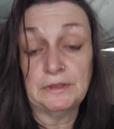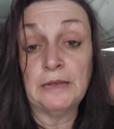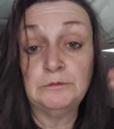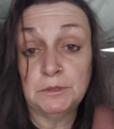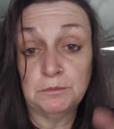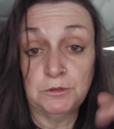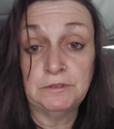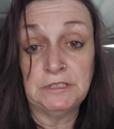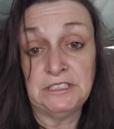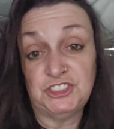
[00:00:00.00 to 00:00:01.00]
they
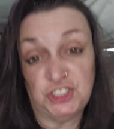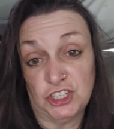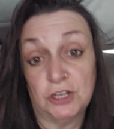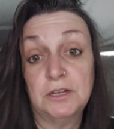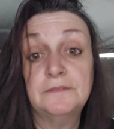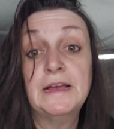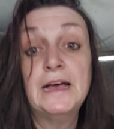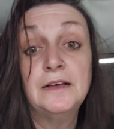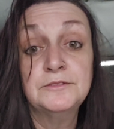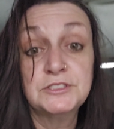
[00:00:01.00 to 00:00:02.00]
removed the EGR
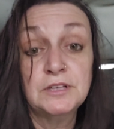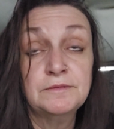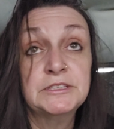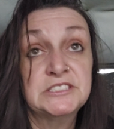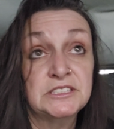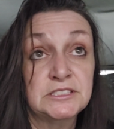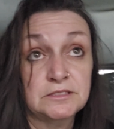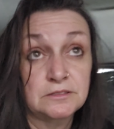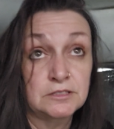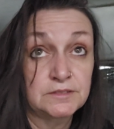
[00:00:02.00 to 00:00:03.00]
valve stuff because this,
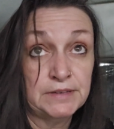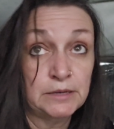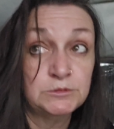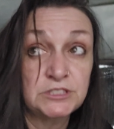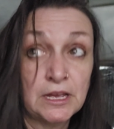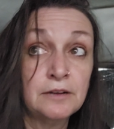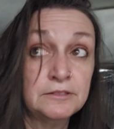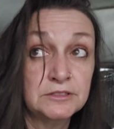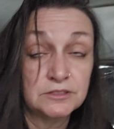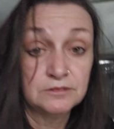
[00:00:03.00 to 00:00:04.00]
this van was down
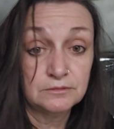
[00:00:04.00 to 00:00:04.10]
in